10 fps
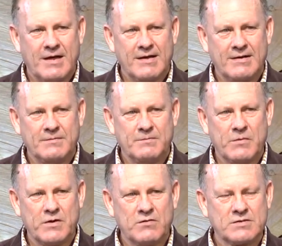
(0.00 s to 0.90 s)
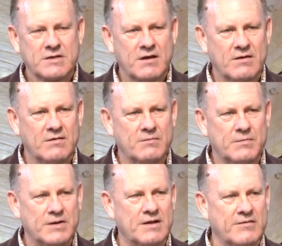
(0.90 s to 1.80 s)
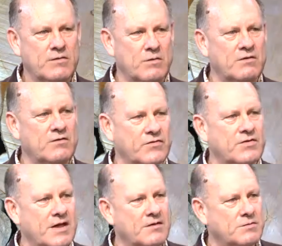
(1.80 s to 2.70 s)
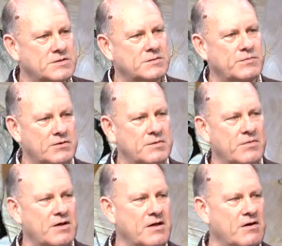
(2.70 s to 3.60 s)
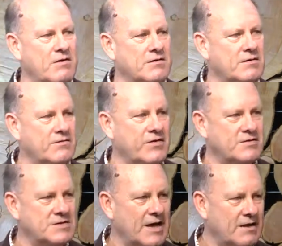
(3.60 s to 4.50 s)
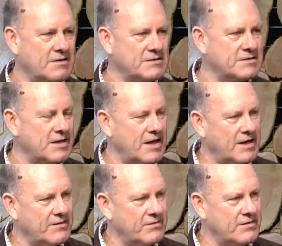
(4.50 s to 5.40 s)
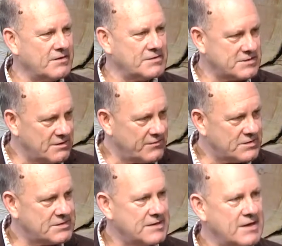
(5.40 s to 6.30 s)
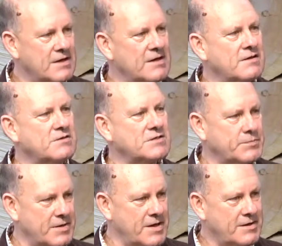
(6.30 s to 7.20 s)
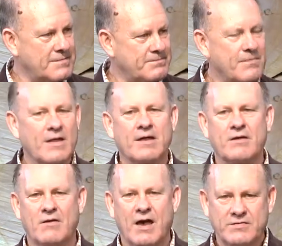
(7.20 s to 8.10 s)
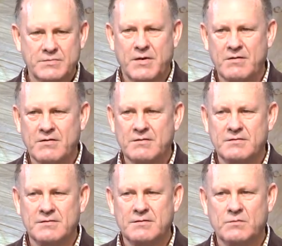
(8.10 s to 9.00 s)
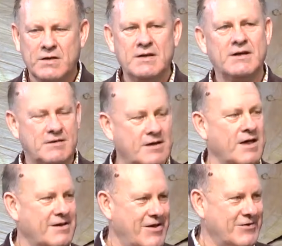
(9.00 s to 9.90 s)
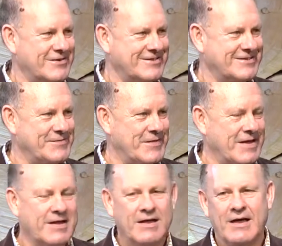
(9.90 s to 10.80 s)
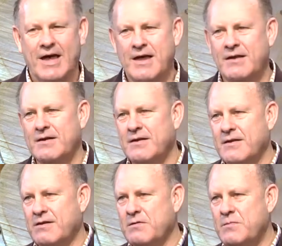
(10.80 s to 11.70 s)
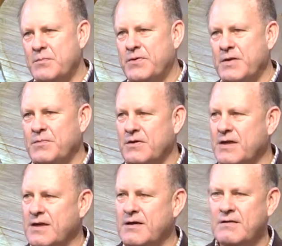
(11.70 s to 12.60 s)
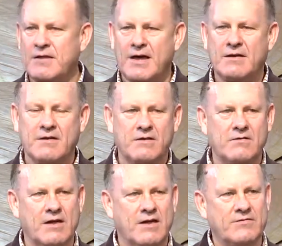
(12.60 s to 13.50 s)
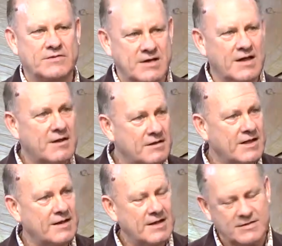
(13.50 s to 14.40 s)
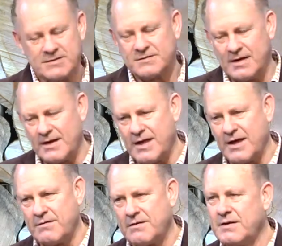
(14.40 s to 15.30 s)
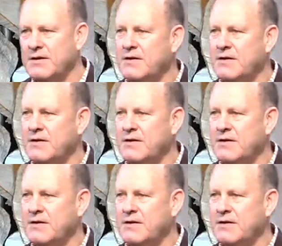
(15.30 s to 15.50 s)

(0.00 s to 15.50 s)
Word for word: Um, but we also believe that what you've said was appointed by God. You felt challenged out of a service to speak. You have spoken. We need to take notice. And there could be people here that you have shared that has allowed